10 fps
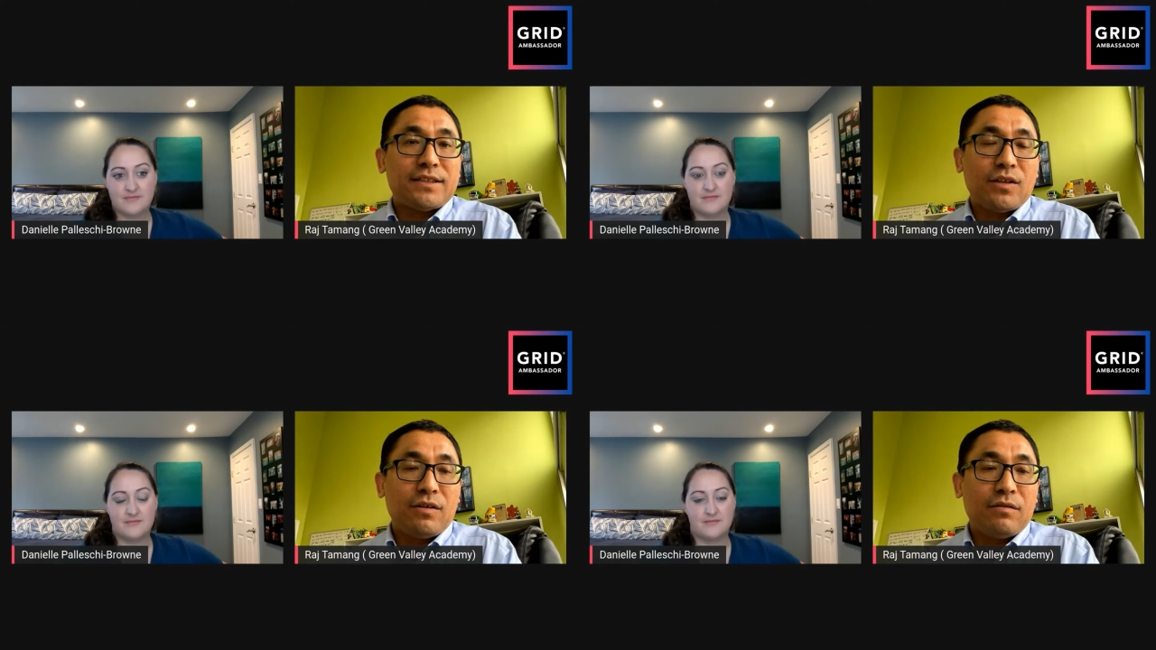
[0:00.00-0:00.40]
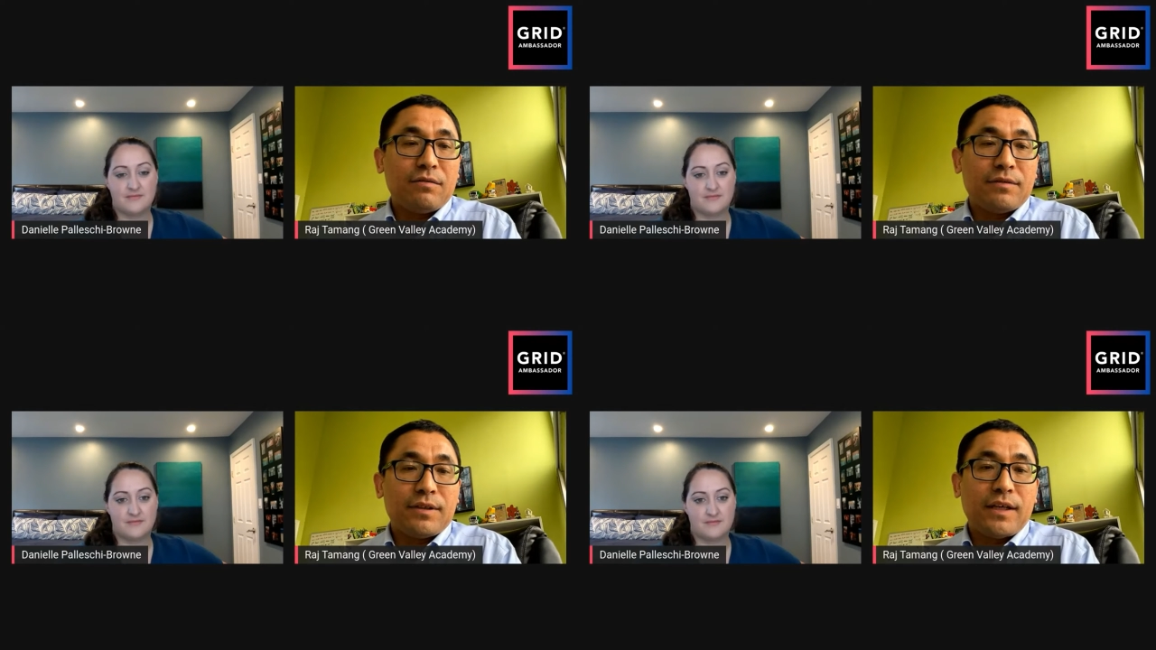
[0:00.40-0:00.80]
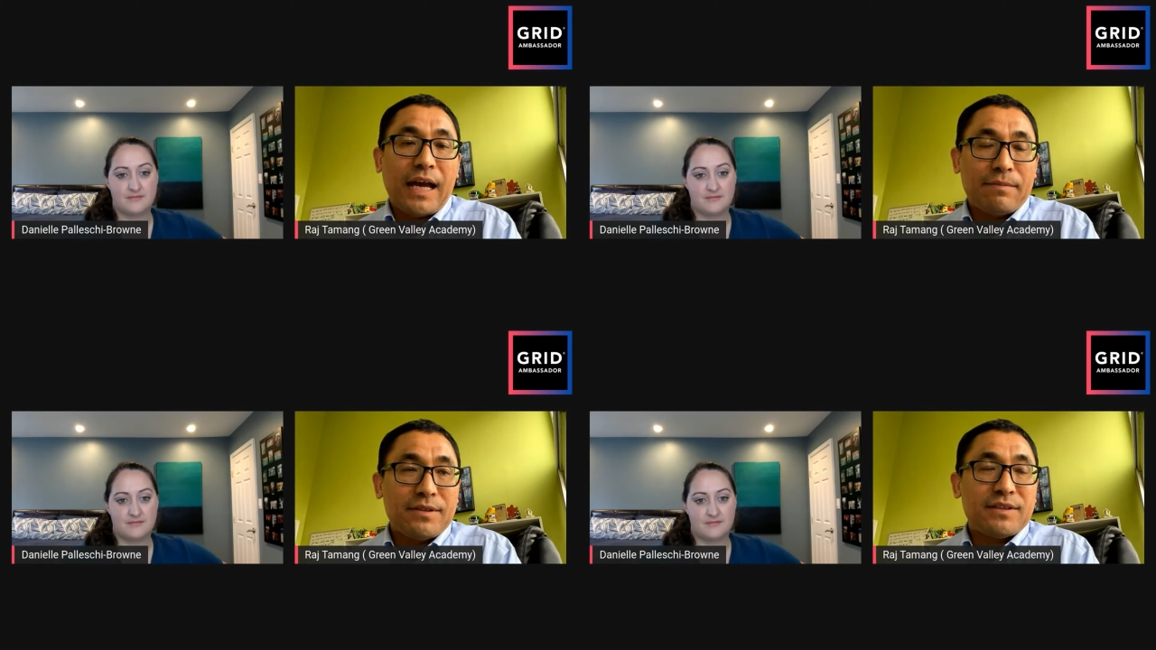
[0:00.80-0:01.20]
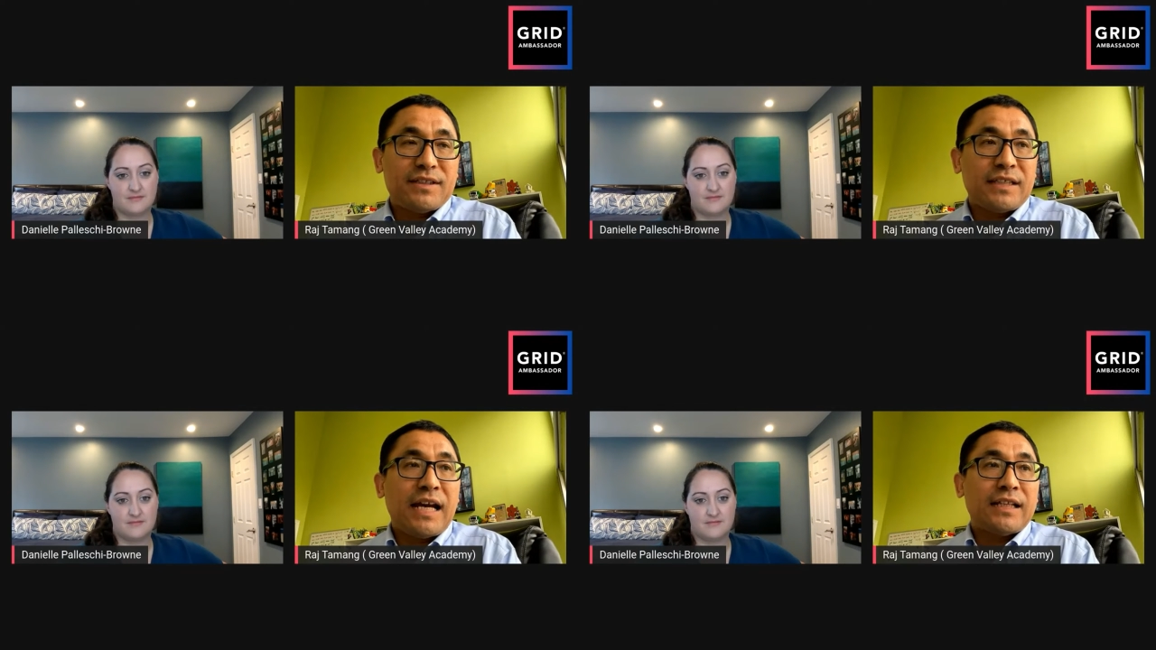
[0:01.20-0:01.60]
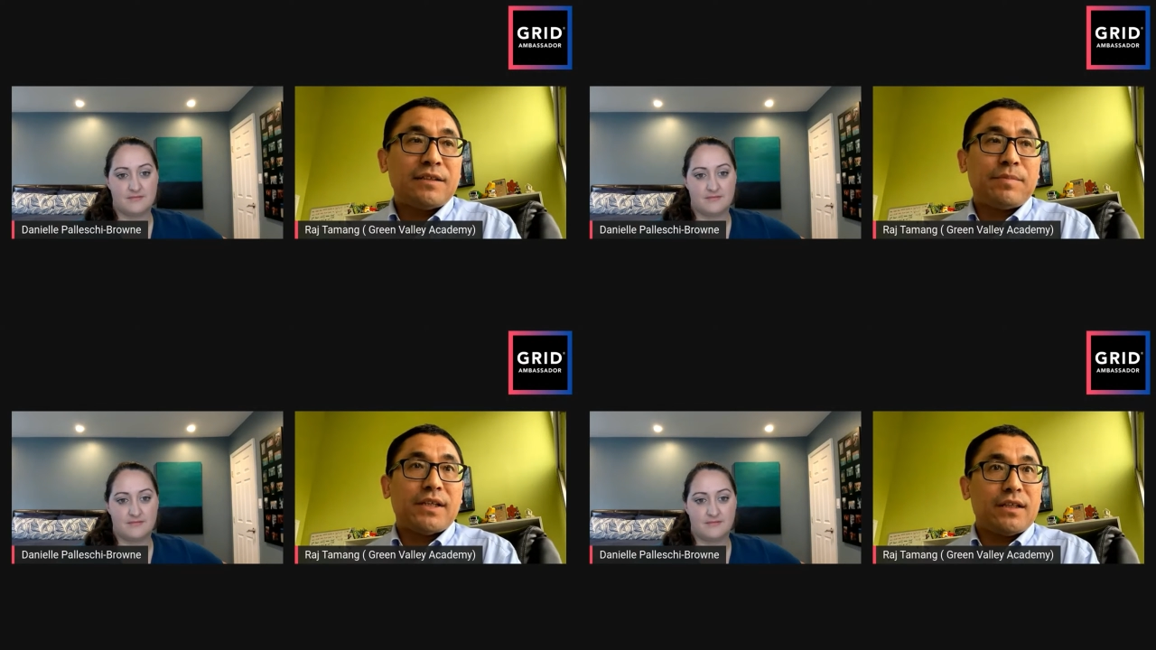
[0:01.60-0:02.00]
Speaker 1: So you have to design
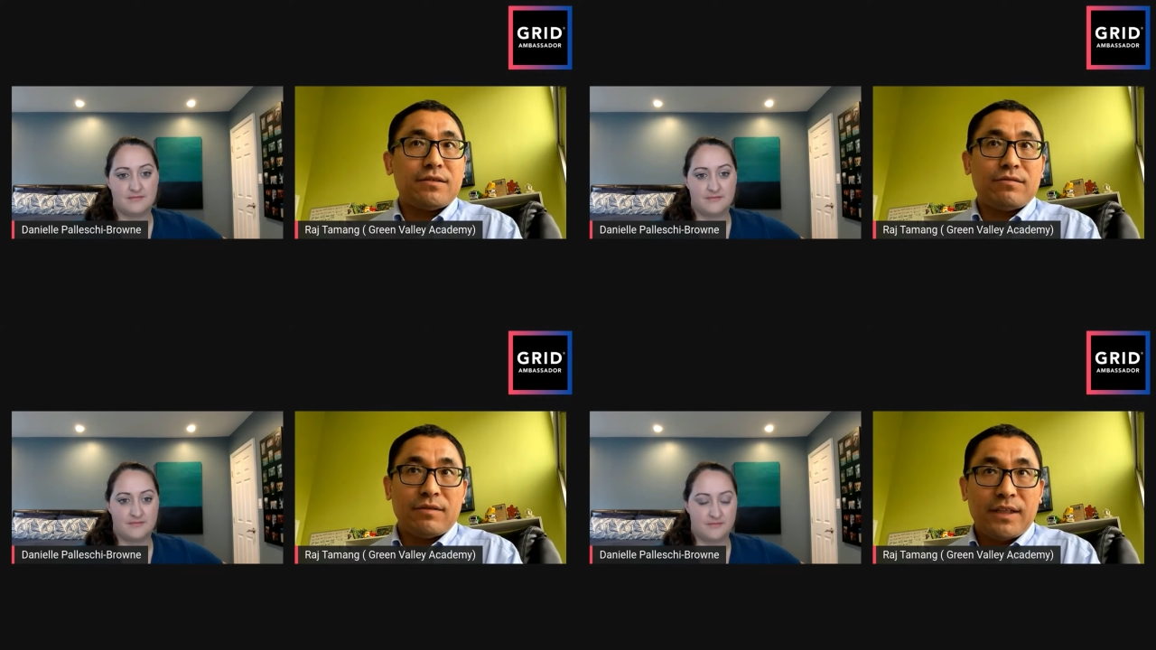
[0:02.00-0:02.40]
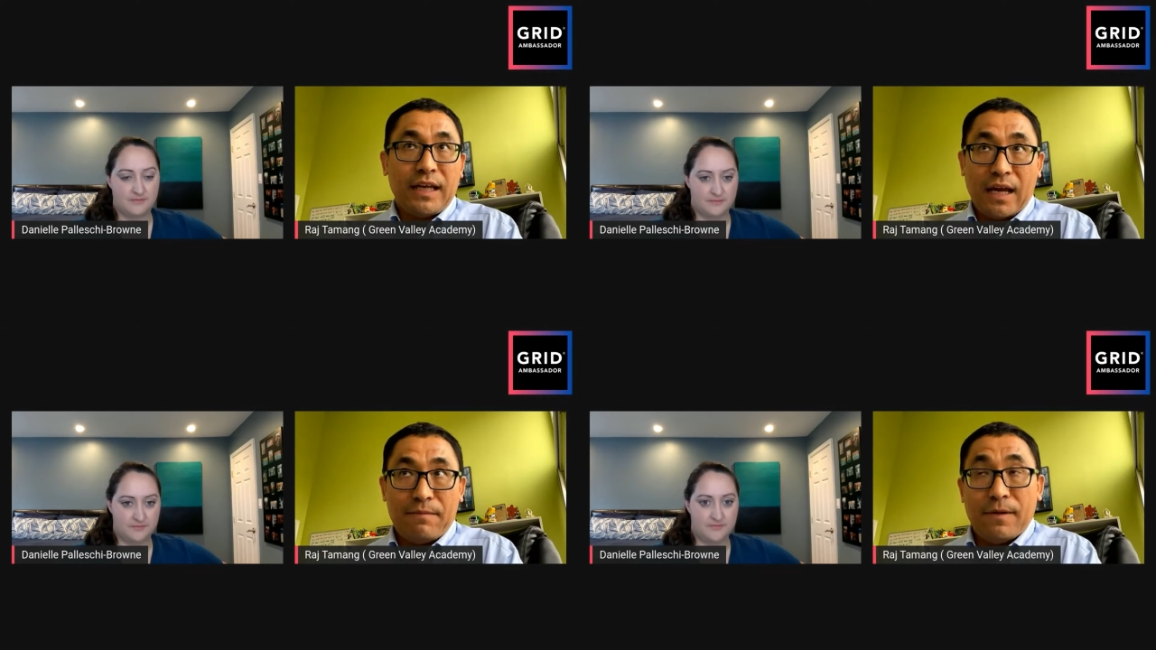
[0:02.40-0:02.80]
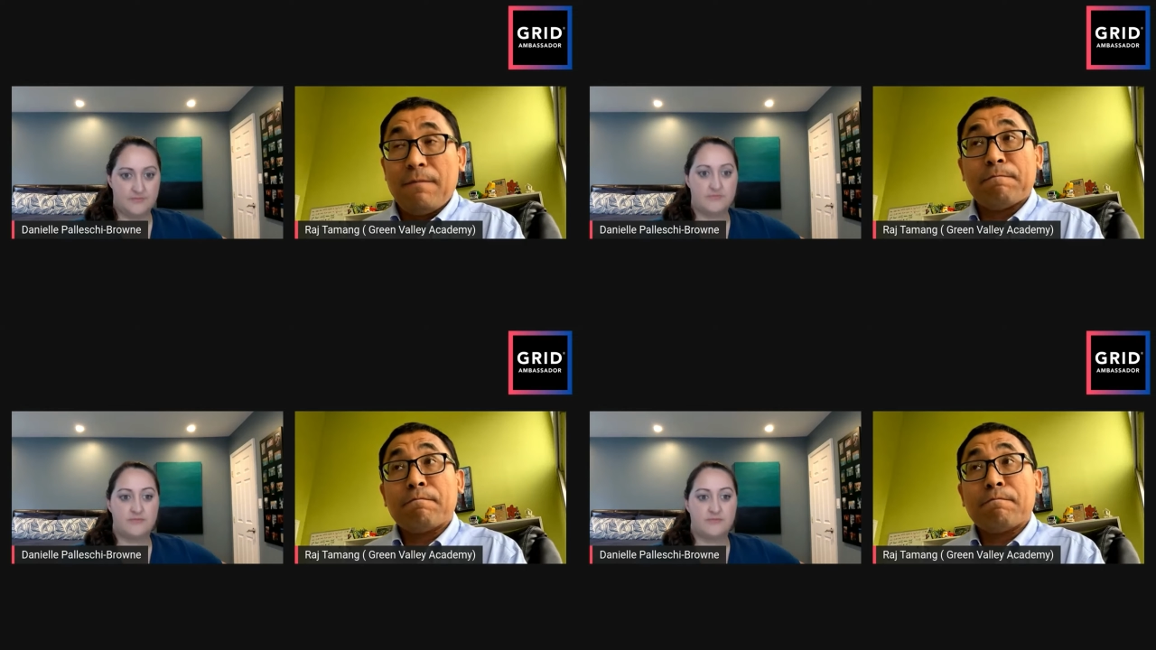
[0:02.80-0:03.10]
it because you only have a